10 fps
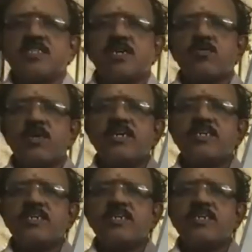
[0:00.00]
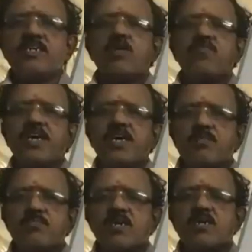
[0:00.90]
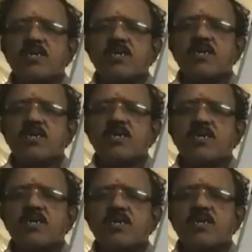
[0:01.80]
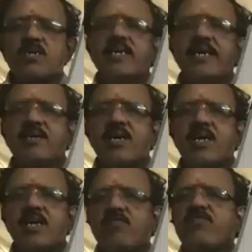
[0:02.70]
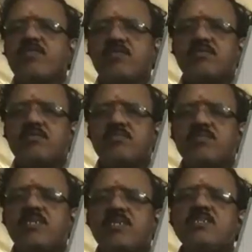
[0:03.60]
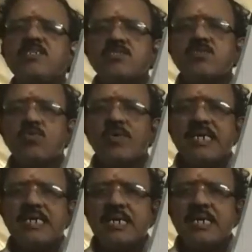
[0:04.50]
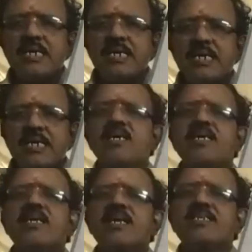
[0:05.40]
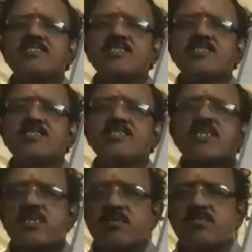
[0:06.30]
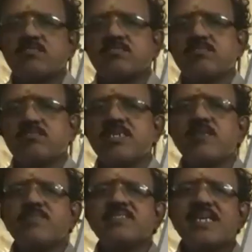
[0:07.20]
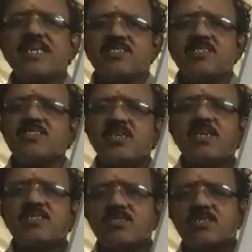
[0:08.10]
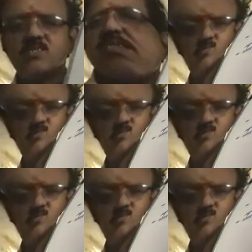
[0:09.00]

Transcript: the collision what we come across in our daily day-to-day life is only inelastic collision. That means energy is lost.